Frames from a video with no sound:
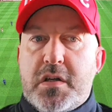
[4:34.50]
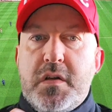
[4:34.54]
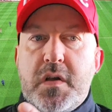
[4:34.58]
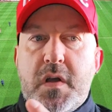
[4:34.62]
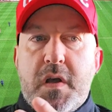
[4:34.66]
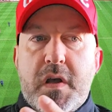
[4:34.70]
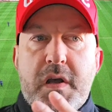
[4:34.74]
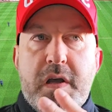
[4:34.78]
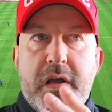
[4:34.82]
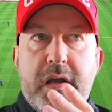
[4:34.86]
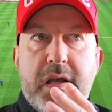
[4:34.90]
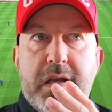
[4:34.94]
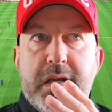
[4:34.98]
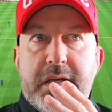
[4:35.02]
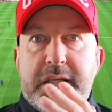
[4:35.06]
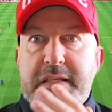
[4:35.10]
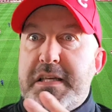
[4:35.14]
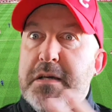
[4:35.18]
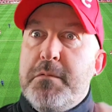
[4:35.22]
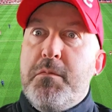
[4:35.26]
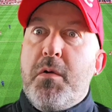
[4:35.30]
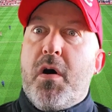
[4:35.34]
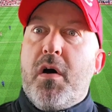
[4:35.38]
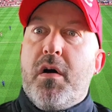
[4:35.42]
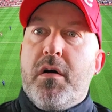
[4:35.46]

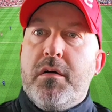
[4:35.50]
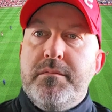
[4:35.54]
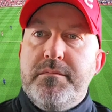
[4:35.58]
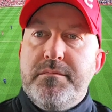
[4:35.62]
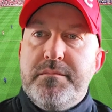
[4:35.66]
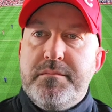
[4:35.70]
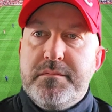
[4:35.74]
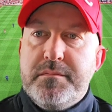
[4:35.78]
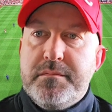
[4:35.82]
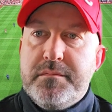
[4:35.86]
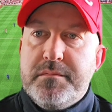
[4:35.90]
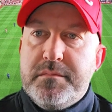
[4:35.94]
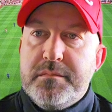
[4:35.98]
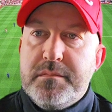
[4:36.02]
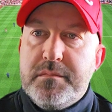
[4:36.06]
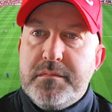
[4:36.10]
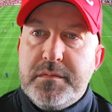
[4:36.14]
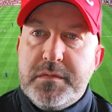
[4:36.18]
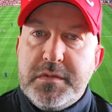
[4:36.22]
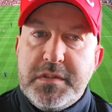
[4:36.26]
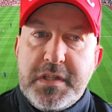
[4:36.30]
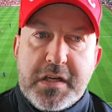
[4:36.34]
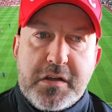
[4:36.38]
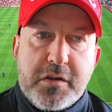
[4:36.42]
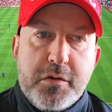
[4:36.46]
Jakub
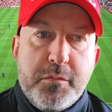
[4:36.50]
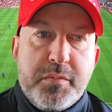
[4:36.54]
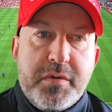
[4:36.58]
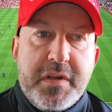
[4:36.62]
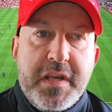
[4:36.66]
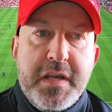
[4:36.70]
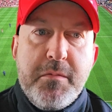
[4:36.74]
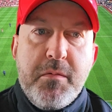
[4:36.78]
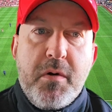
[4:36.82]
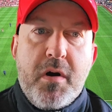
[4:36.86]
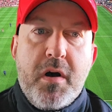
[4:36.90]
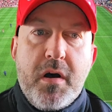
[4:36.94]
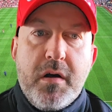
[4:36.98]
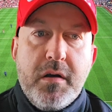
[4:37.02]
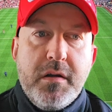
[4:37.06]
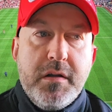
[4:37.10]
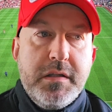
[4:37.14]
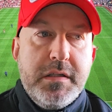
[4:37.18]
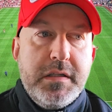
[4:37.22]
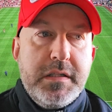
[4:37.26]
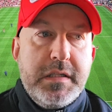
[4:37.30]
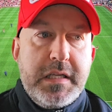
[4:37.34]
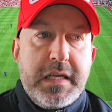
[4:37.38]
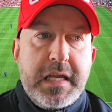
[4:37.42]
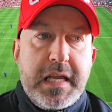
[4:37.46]
Kiwa,
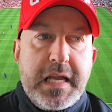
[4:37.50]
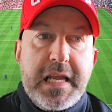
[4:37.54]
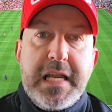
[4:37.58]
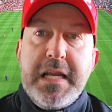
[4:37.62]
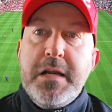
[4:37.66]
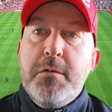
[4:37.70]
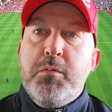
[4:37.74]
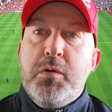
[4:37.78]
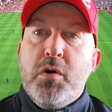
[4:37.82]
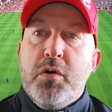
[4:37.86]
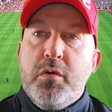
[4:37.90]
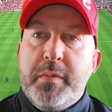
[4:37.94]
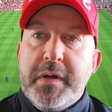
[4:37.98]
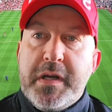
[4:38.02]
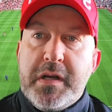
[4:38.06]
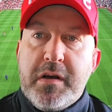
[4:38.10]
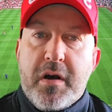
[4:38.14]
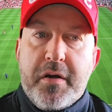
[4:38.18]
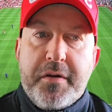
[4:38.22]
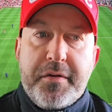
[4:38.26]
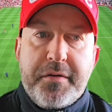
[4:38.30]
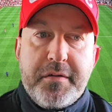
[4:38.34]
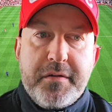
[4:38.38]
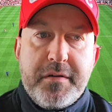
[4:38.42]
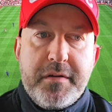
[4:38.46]
he will be
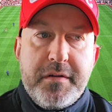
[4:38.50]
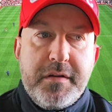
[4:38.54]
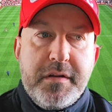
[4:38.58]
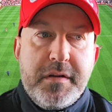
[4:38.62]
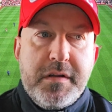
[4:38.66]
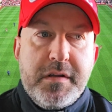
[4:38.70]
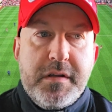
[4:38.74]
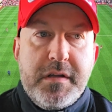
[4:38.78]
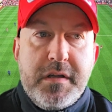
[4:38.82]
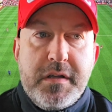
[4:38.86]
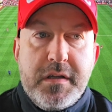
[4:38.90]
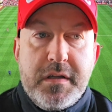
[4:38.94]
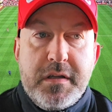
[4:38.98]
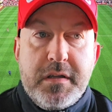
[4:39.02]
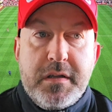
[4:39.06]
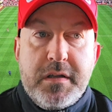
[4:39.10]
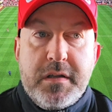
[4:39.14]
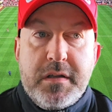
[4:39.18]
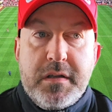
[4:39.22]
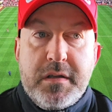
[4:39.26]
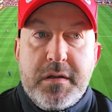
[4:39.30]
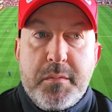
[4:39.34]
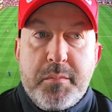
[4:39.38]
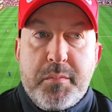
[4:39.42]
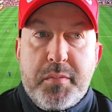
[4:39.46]
gone.
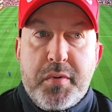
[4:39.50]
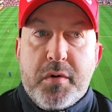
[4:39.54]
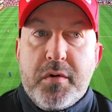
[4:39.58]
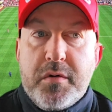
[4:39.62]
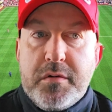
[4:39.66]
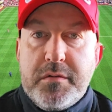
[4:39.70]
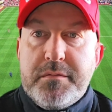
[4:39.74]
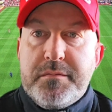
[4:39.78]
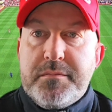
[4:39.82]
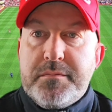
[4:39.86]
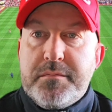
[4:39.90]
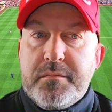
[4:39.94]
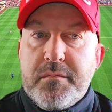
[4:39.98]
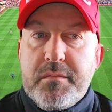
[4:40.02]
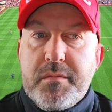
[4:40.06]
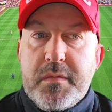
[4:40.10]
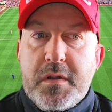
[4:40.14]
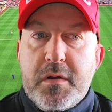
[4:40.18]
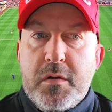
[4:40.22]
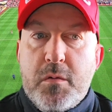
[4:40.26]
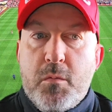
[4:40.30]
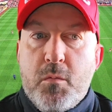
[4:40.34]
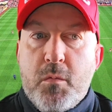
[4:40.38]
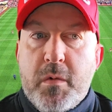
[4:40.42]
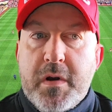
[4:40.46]
But
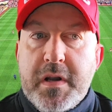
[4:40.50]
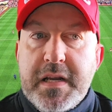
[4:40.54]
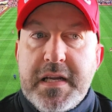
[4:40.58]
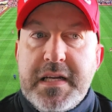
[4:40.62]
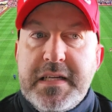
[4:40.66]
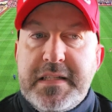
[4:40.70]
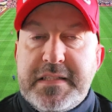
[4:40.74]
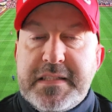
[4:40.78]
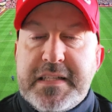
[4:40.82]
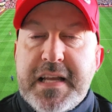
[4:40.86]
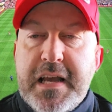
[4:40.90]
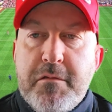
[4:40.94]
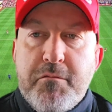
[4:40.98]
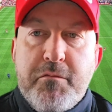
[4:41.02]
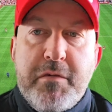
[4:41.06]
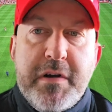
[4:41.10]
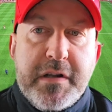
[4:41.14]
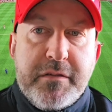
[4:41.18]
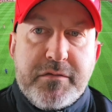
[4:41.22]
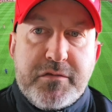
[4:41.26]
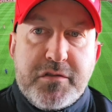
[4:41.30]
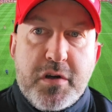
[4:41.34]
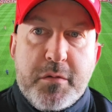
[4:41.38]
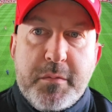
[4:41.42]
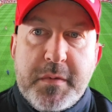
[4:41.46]
we need to get
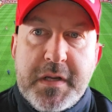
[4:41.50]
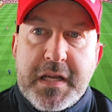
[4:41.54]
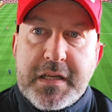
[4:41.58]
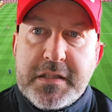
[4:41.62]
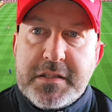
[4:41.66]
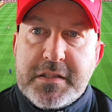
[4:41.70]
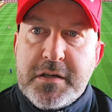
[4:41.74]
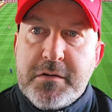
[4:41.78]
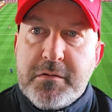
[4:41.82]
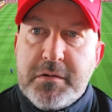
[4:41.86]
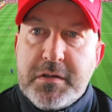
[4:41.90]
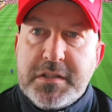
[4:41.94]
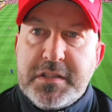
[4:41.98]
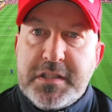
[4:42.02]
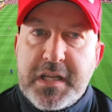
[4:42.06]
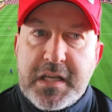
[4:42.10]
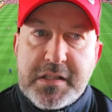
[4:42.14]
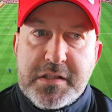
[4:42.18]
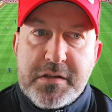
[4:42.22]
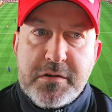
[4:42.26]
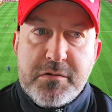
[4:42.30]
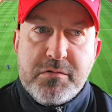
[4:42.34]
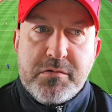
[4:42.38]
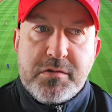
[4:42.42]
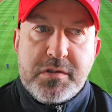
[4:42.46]
rid of Tomiyasu and
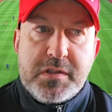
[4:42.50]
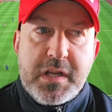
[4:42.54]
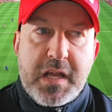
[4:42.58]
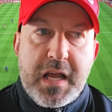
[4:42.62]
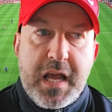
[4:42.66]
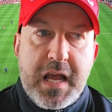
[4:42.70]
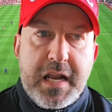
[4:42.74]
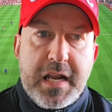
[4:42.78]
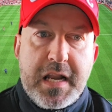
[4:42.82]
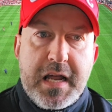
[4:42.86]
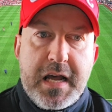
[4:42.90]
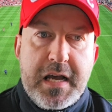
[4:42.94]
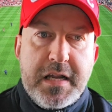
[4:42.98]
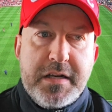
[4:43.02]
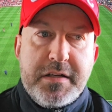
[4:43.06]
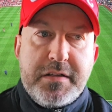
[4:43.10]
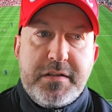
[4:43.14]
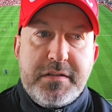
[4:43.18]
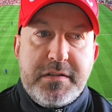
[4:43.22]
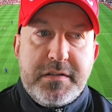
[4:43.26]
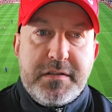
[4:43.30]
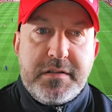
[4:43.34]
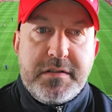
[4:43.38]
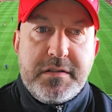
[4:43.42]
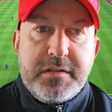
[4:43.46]
Jesus, and I
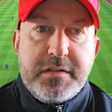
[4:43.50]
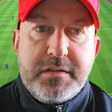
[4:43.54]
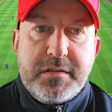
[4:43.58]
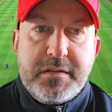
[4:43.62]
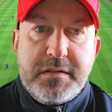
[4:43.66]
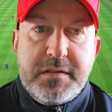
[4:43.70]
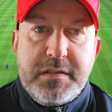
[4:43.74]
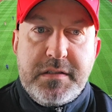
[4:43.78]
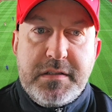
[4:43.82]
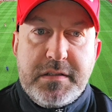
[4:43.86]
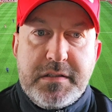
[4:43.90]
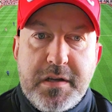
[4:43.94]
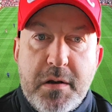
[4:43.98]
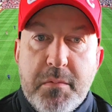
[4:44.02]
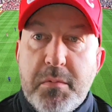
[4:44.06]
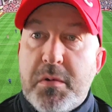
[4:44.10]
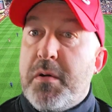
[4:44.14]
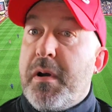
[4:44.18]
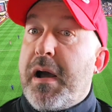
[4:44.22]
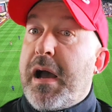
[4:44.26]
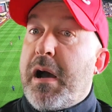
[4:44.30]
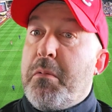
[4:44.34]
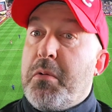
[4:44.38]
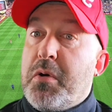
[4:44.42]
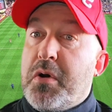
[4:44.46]
don't
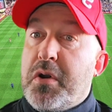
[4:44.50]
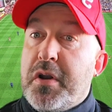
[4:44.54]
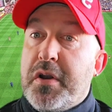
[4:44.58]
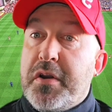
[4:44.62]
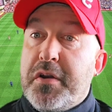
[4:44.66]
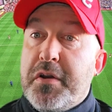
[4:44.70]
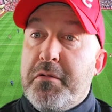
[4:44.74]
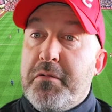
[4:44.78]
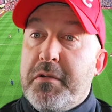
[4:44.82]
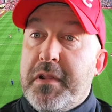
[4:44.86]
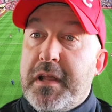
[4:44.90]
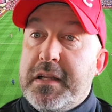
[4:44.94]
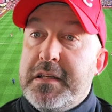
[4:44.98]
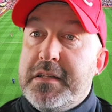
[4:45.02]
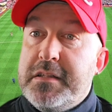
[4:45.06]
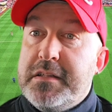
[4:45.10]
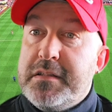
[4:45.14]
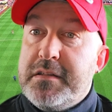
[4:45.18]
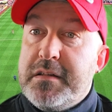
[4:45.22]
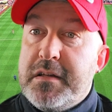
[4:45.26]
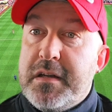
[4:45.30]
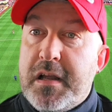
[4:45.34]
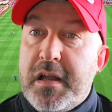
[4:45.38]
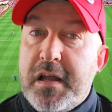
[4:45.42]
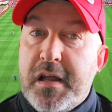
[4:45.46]
know how we're going to do
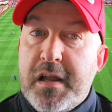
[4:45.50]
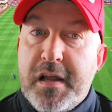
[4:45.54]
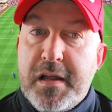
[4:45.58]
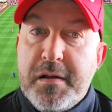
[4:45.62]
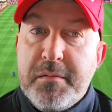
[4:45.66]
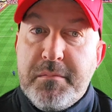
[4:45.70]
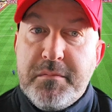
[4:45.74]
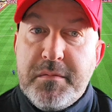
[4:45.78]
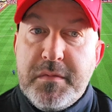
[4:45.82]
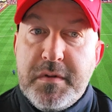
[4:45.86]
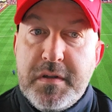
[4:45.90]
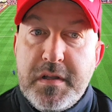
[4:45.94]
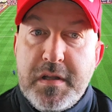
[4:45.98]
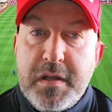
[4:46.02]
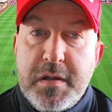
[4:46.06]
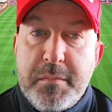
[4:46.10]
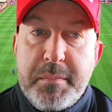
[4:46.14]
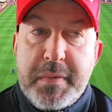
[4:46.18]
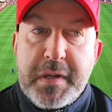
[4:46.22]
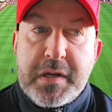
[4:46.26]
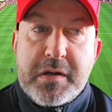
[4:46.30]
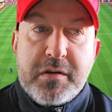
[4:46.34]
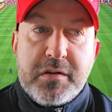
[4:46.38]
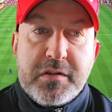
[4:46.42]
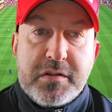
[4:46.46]
this
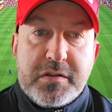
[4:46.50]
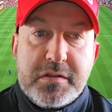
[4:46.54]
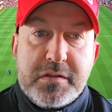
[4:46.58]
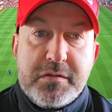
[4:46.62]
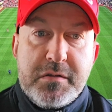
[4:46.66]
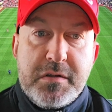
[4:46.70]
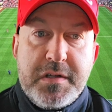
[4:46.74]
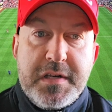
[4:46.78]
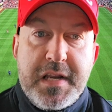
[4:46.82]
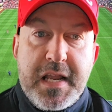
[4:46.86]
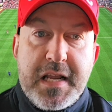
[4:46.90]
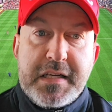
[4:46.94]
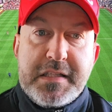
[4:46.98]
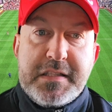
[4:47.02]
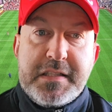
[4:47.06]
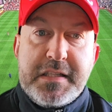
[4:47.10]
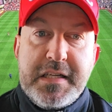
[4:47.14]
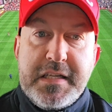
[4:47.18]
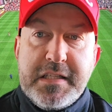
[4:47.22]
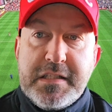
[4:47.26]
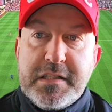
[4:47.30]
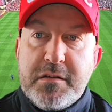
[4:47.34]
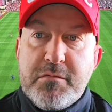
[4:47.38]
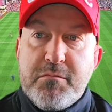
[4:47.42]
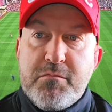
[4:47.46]
because next
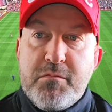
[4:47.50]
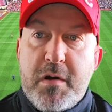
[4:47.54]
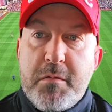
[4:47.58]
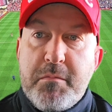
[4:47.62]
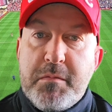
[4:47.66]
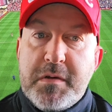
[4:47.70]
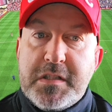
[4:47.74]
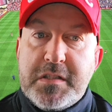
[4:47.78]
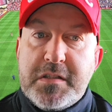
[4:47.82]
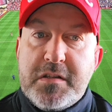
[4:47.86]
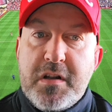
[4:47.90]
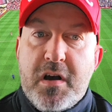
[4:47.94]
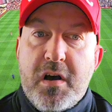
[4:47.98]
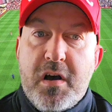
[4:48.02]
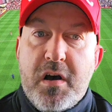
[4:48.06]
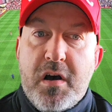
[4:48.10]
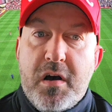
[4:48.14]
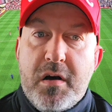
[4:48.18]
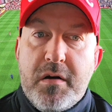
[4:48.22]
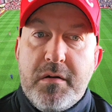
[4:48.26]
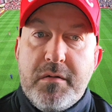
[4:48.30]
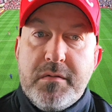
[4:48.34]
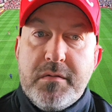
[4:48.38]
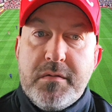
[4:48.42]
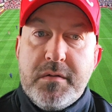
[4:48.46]
season when we
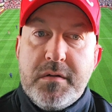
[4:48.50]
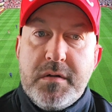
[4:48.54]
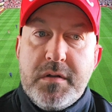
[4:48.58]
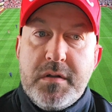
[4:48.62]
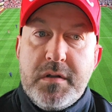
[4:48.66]
start,